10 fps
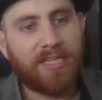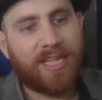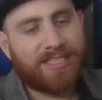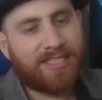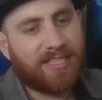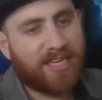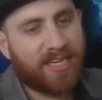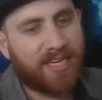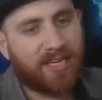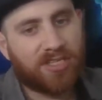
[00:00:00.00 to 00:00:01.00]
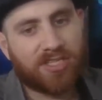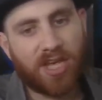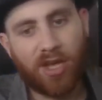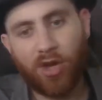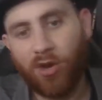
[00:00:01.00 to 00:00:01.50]
Let's see.
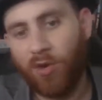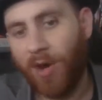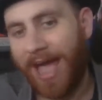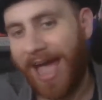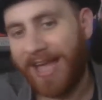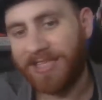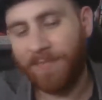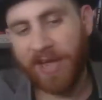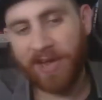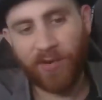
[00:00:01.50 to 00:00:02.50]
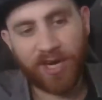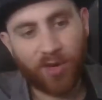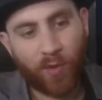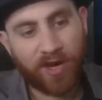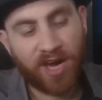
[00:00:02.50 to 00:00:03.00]
So as a beta
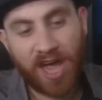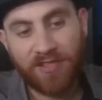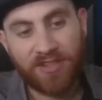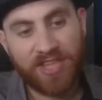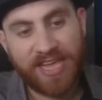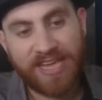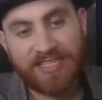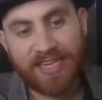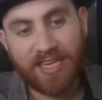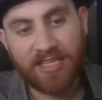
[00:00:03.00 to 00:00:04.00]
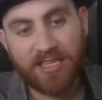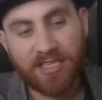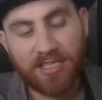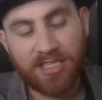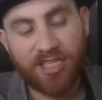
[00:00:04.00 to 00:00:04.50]
reader, what are other things
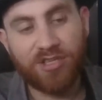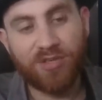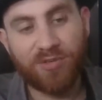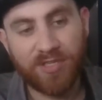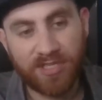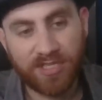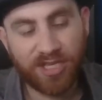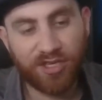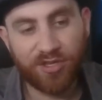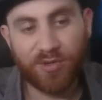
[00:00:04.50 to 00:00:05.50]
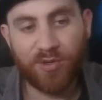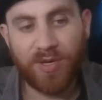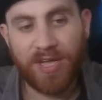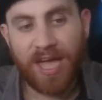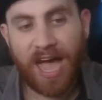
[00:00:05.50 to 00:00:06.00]
to do?
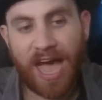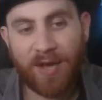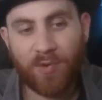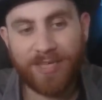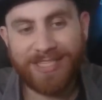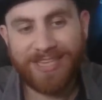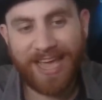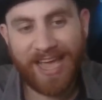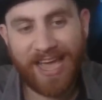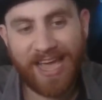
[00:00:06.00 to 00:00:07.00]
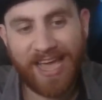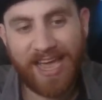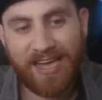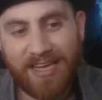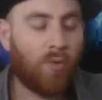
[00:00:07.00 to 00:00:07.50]
I would
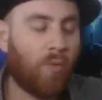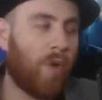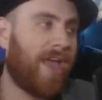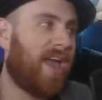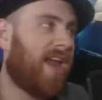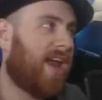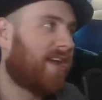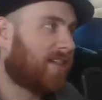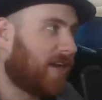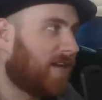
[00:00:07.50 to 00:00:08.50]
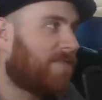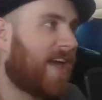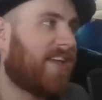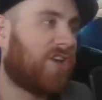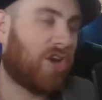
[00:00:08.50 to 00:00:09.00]
say when
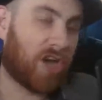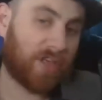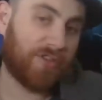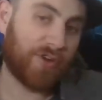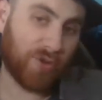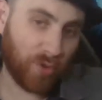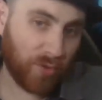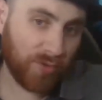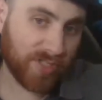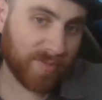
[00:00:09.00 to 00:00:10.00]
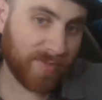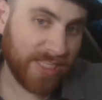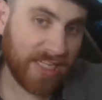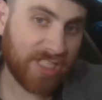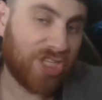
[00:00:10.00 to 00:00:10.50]
clarifying your author goals,
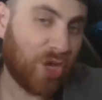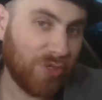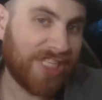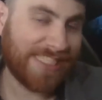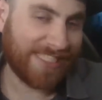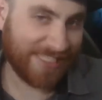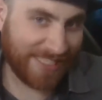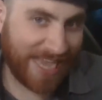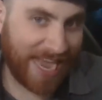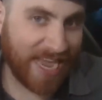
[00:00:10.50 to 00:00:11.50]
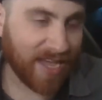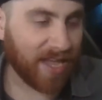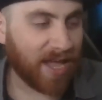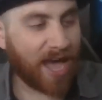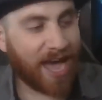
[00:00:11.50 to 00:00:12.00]
don't just say
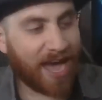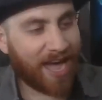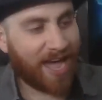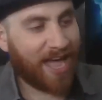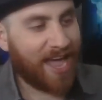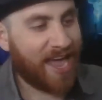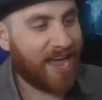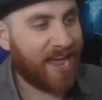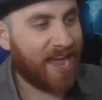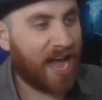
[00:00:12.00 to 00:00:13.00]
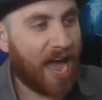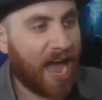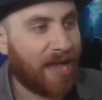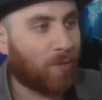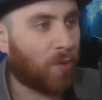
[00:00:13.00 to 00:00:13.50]
I
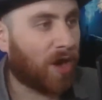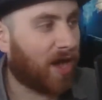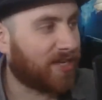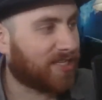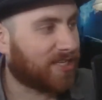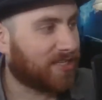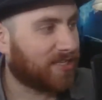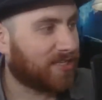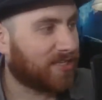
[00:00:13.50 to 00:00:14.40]
want